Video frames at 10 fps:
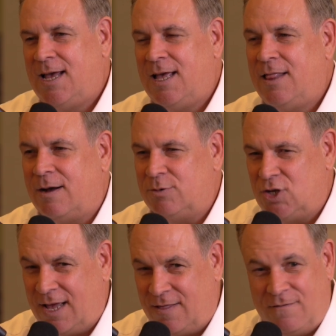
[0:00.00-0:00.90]
That was
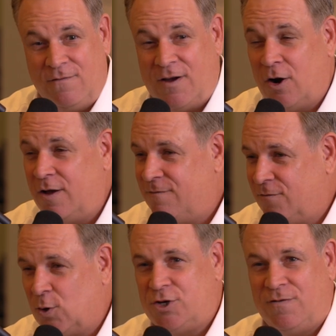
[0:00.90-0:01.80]
like the very
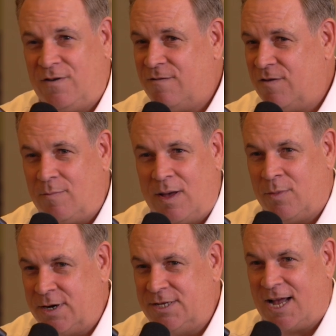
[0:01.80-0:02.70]
first vivid
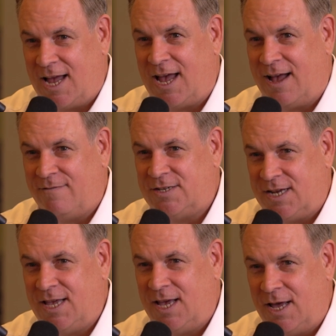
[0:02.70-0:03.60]
memories I have as a
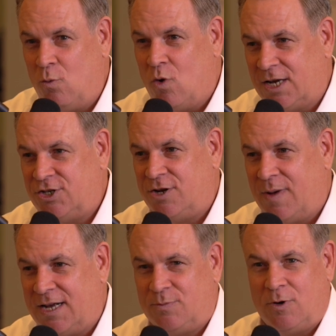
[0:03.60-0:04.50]
kid watching
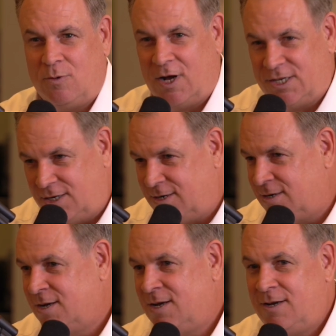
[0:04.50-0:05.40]
basketball, watching,
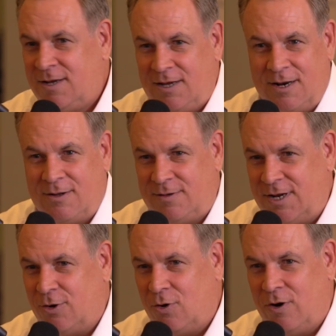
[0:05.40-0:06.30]

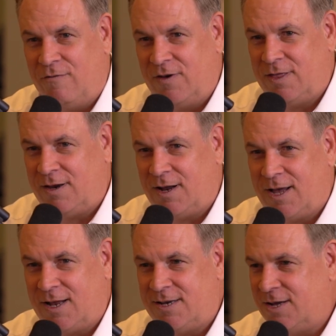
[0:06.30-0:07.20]
Darryl Griffith. And I
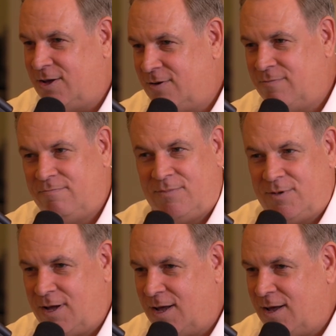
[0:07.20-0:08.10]
can tell you
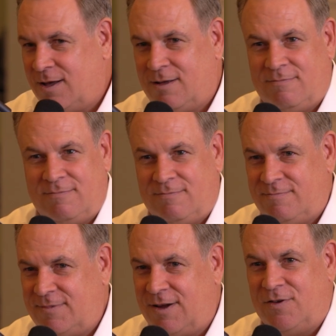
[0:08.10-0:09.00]

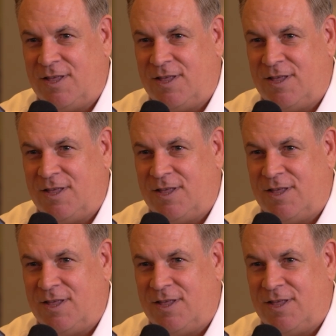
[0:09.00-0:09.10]
everything.